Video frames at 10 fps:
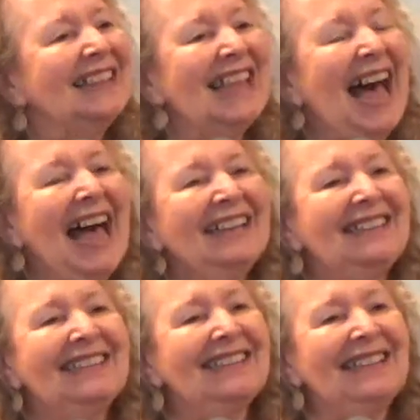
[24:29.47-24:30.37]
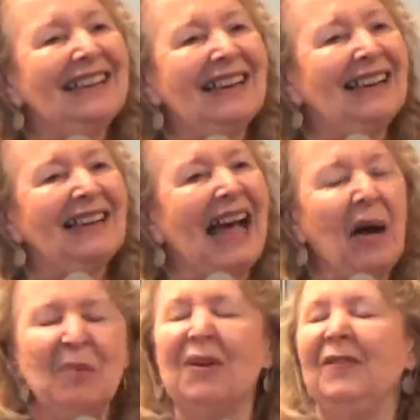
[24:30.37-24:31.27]
That's
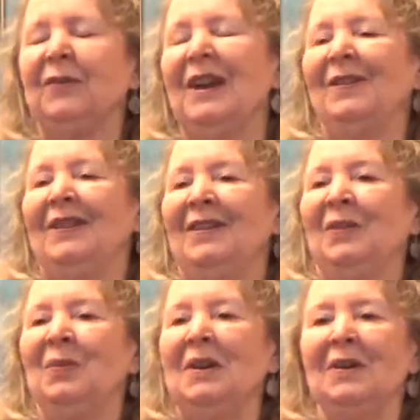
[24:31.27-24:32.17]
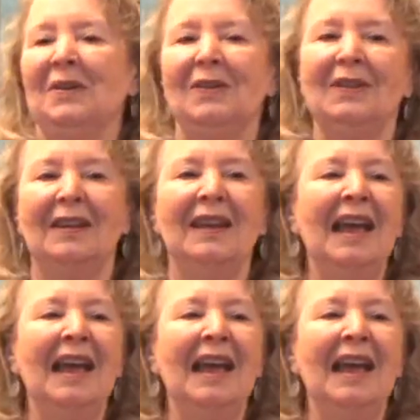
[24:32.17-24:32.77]
how morphic resonance works.